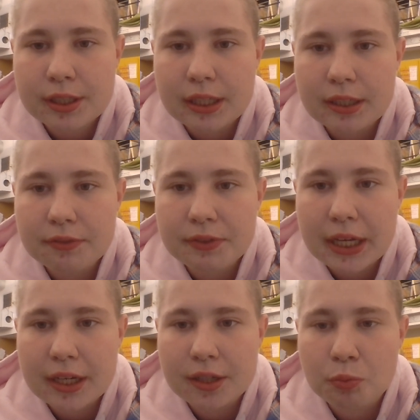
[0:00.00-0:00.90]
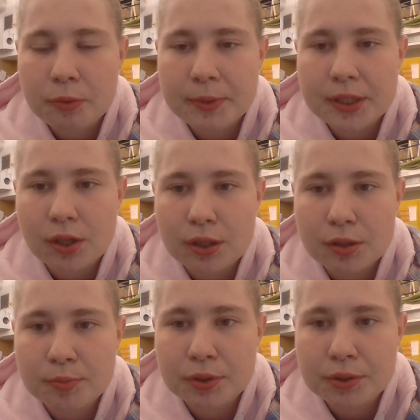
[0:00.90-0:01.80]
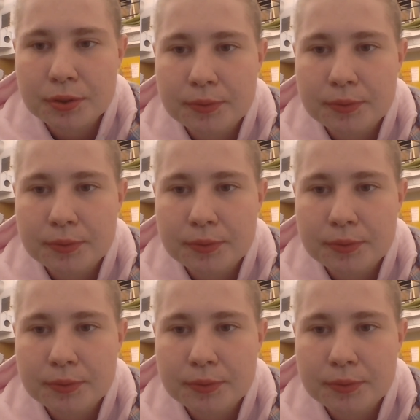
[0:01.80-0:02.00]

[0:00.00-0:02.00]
in a Vienna women's hospital.